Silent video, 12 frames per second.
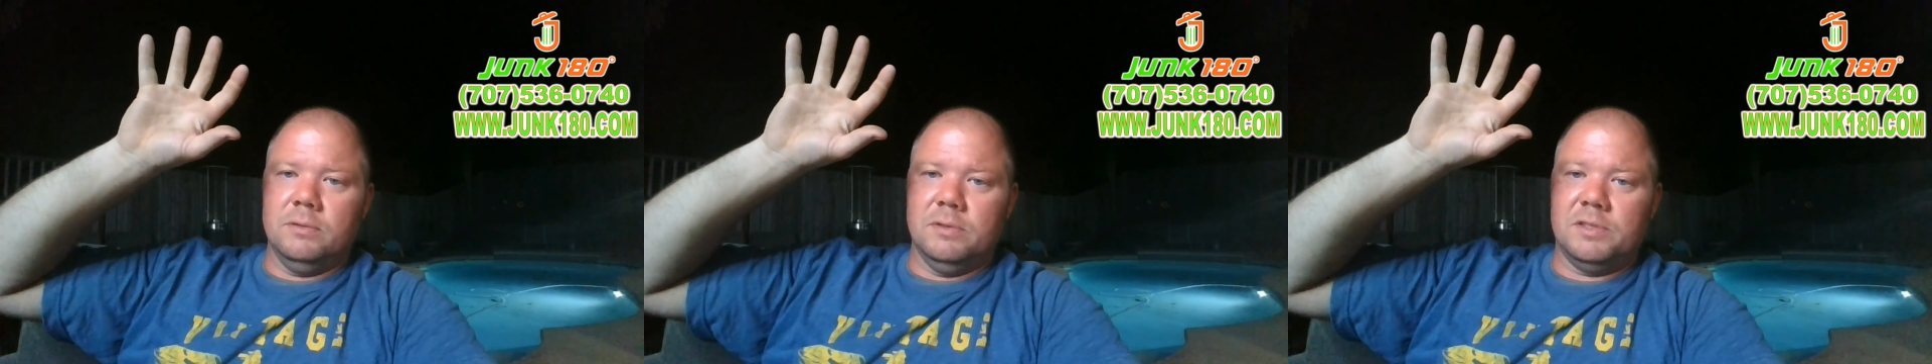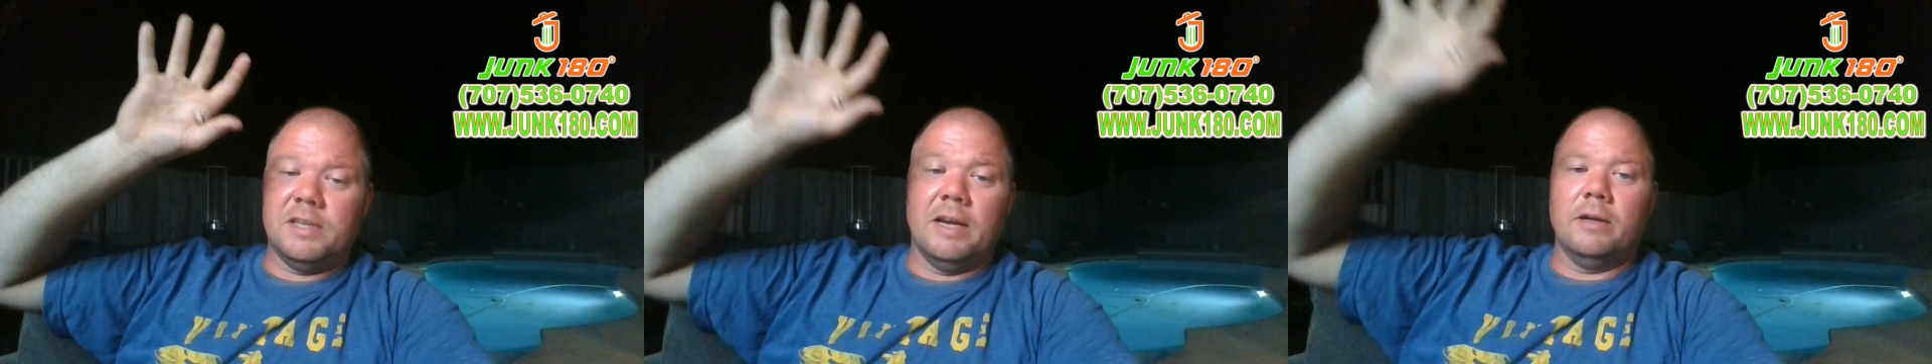
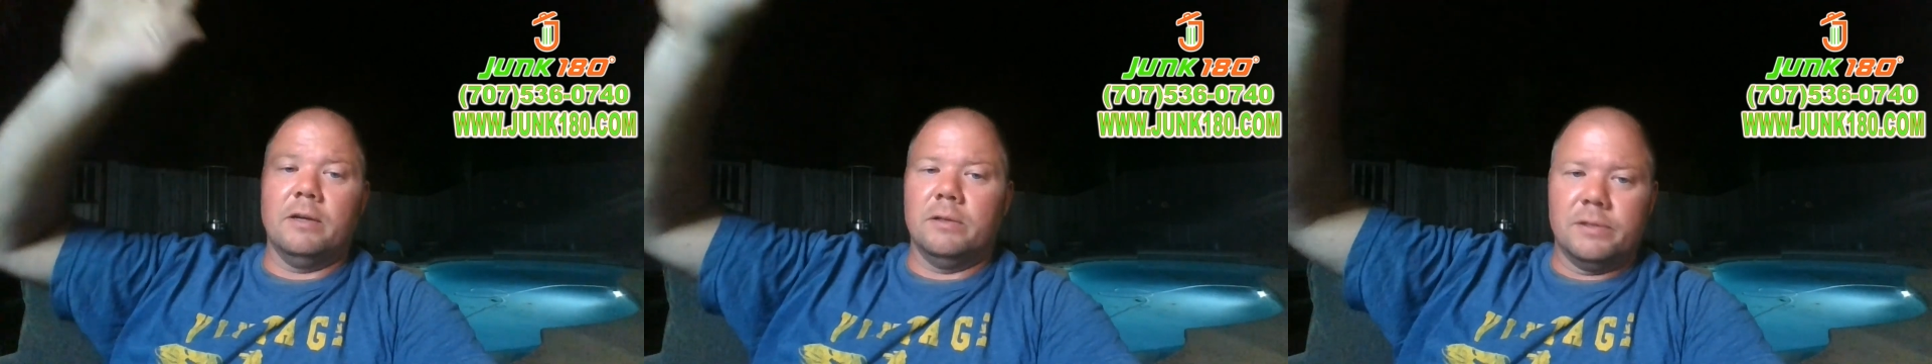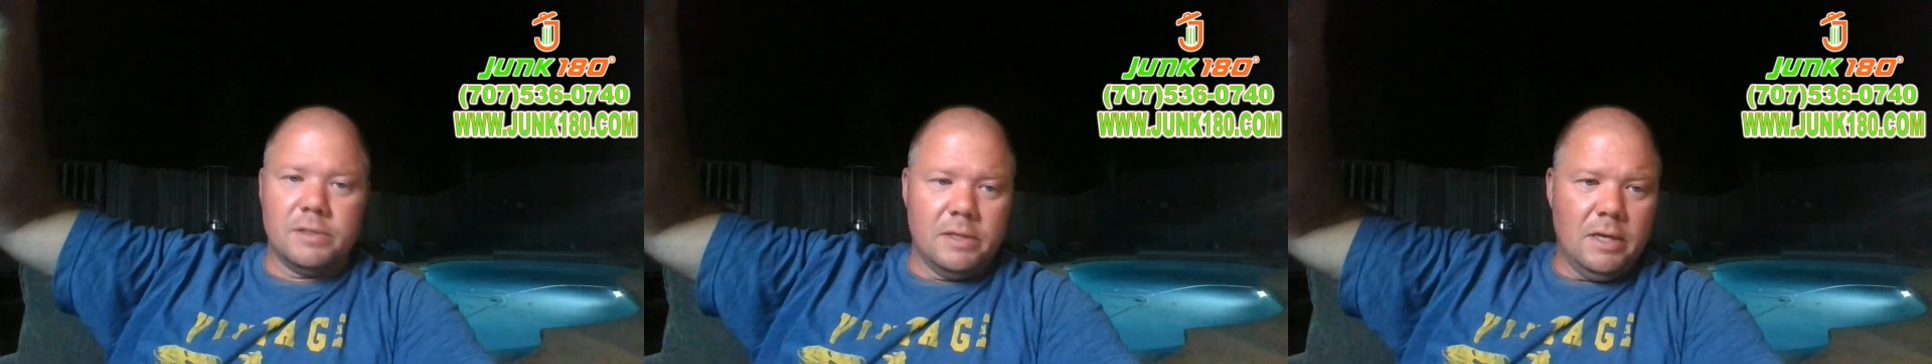
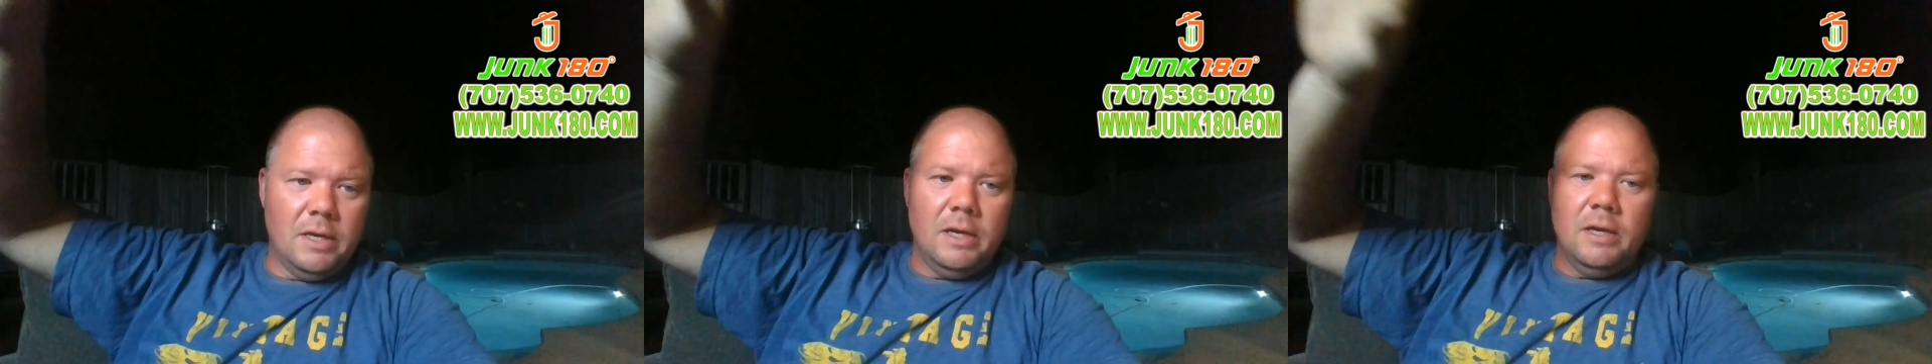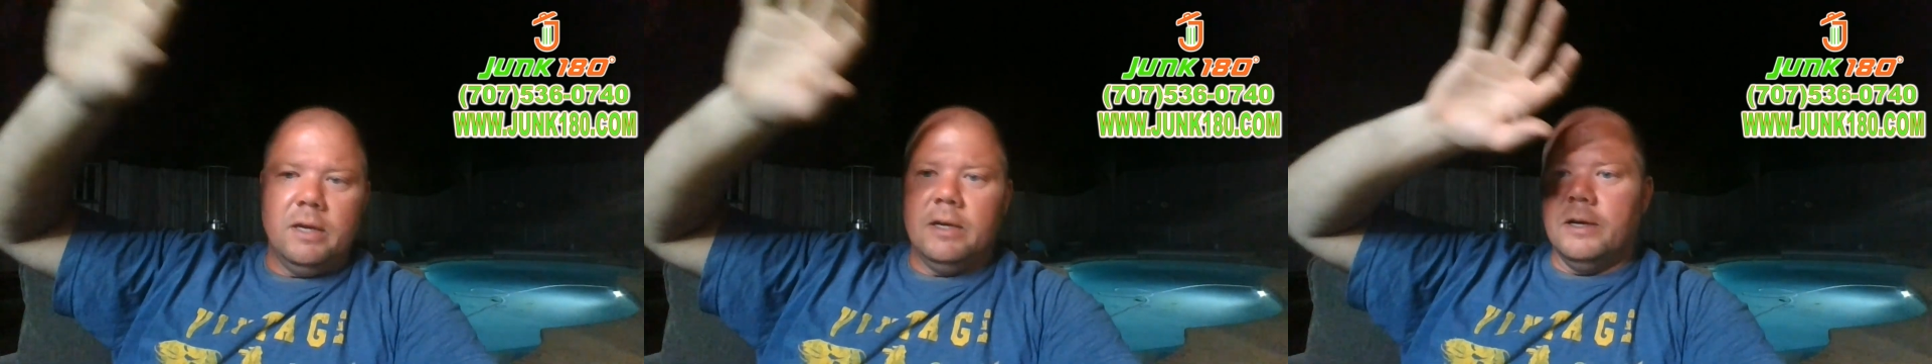sales,
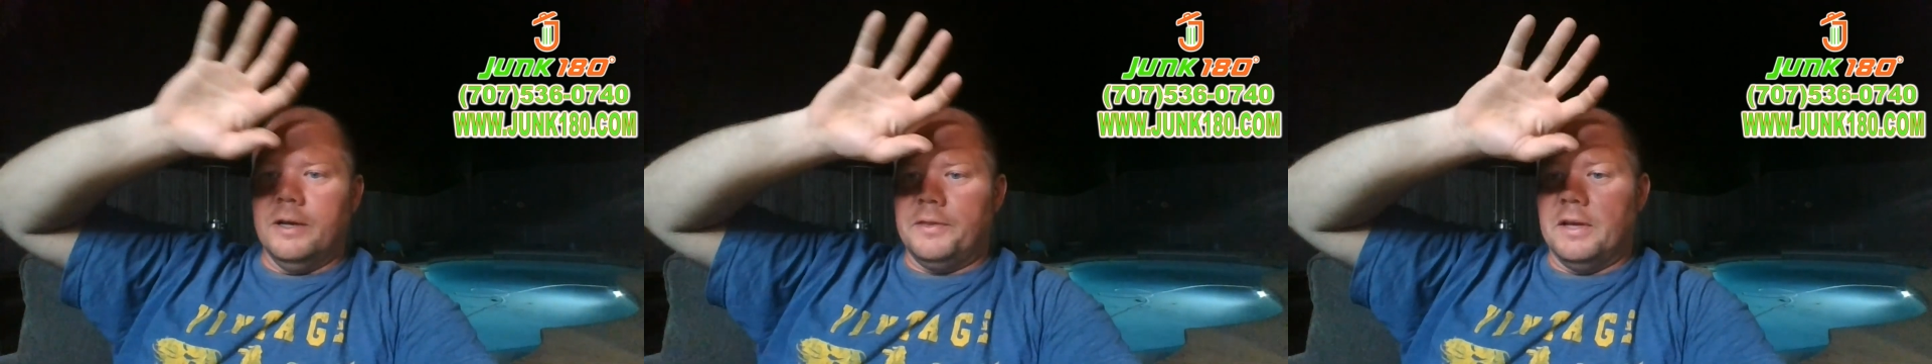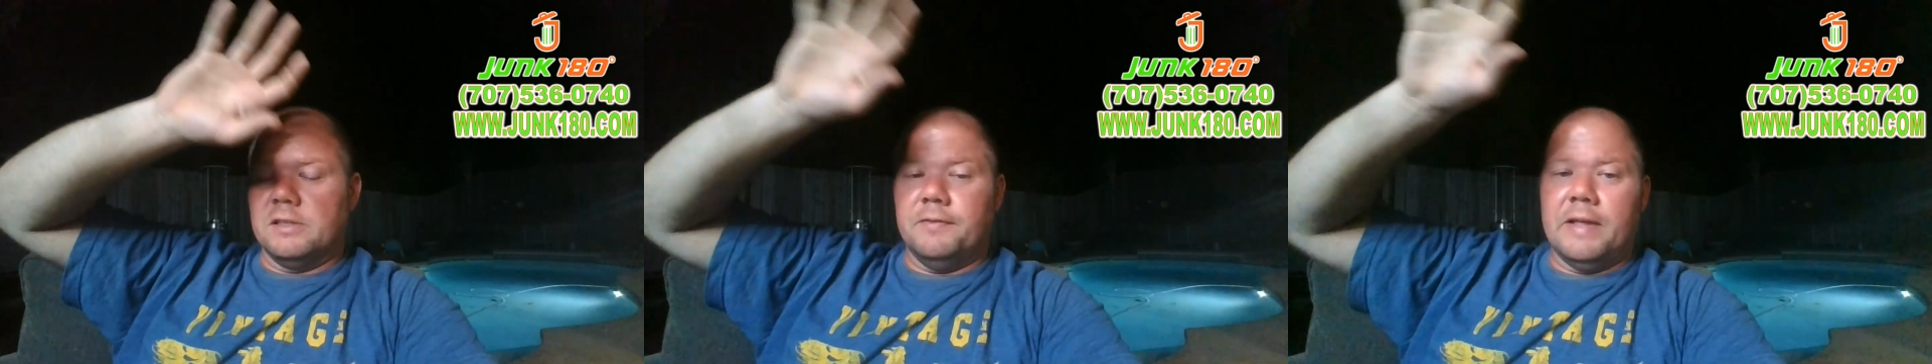
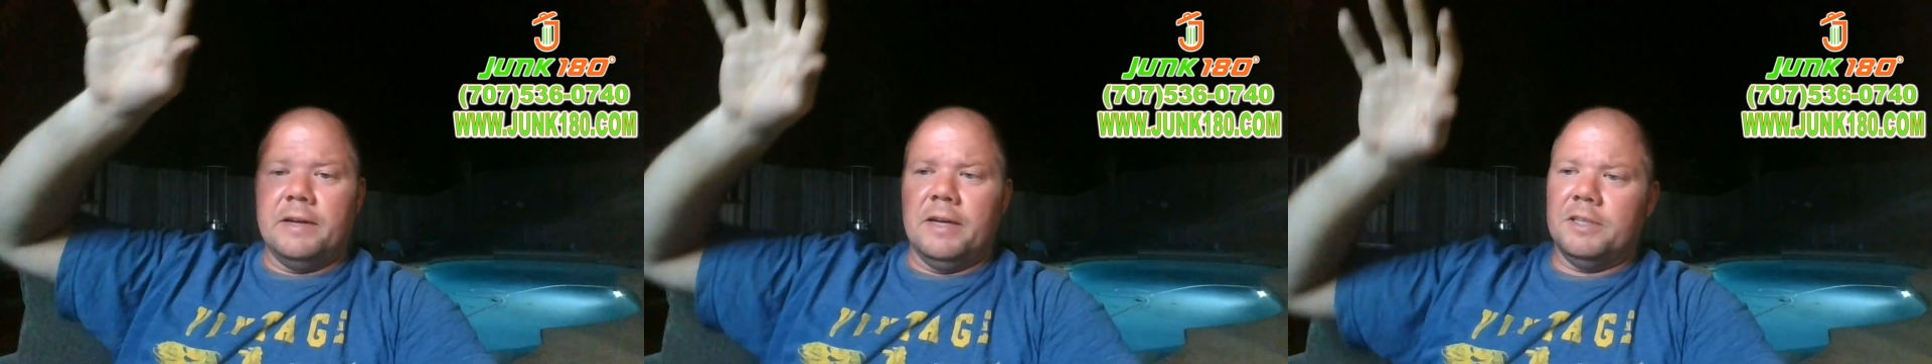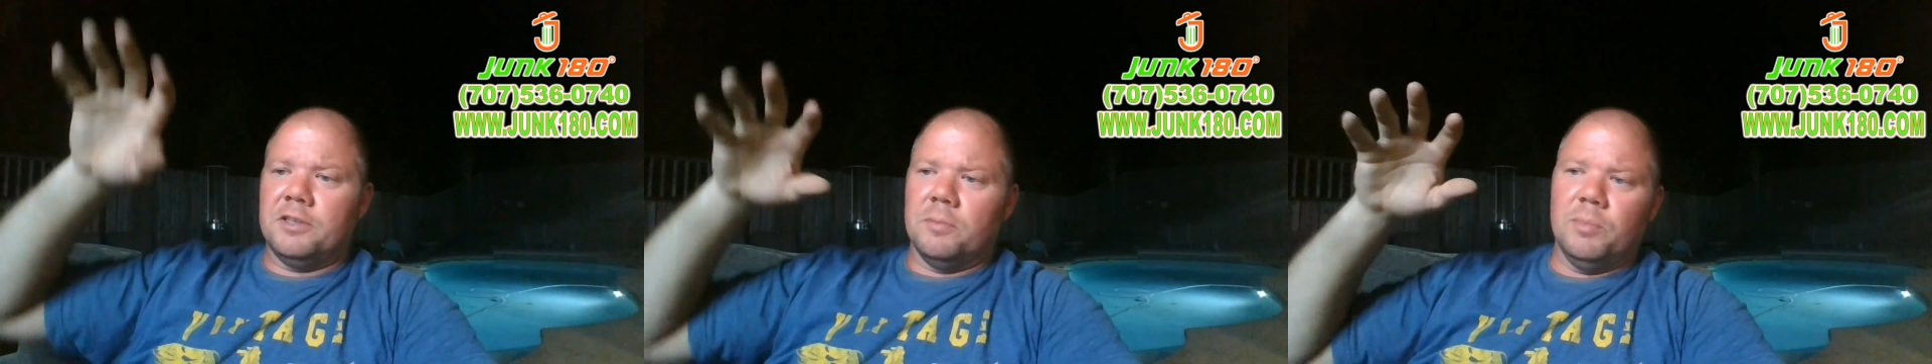things of that
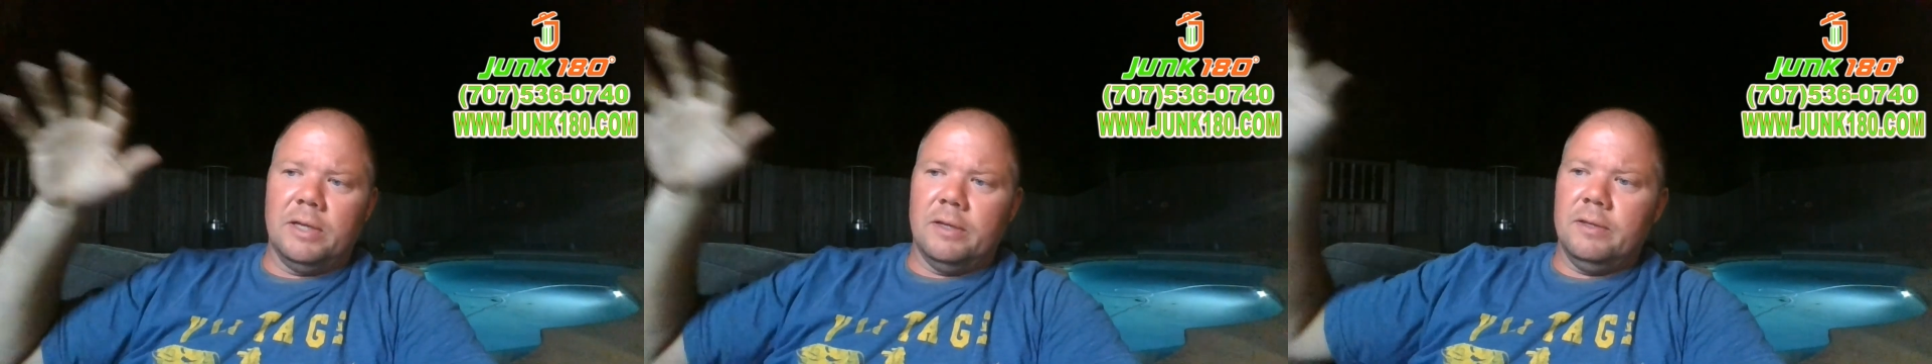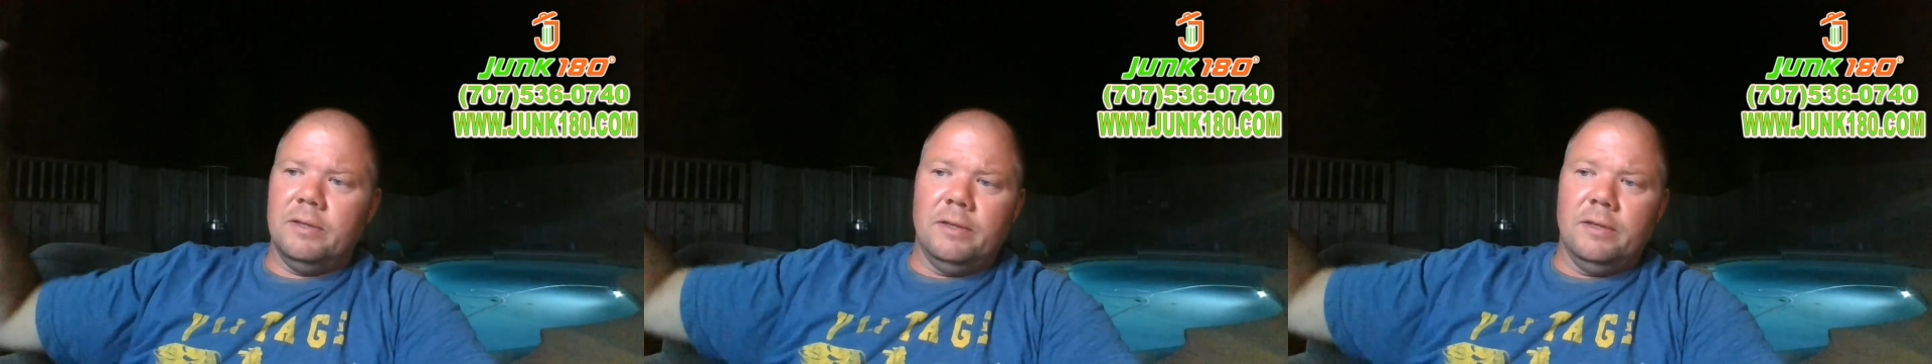nature, but